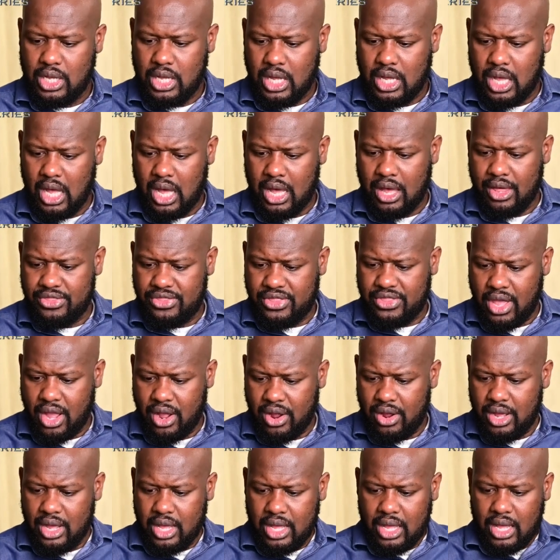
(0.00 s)
Uh,
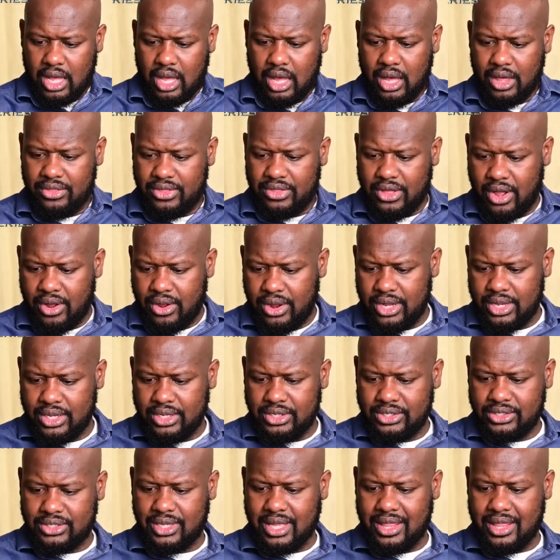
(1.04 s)
there, uh, there is